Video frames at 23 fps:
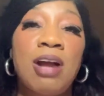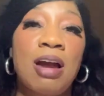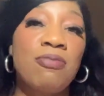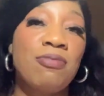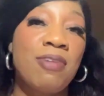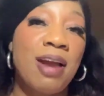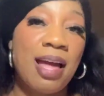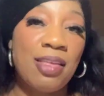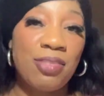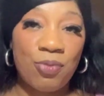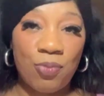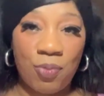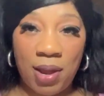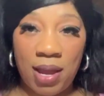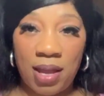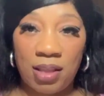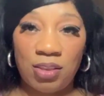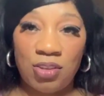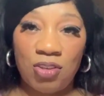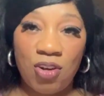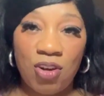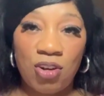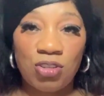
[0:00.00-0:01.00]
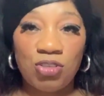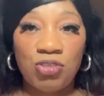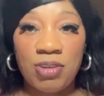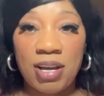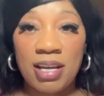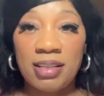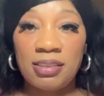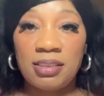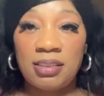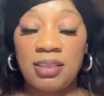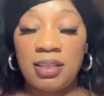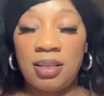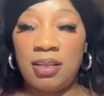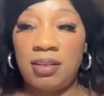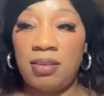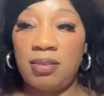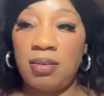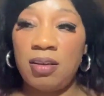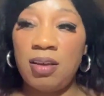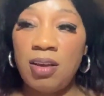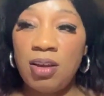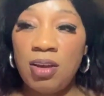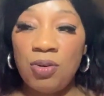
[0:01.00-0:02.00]
I rather wear a long dress
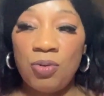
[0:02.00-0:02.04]
than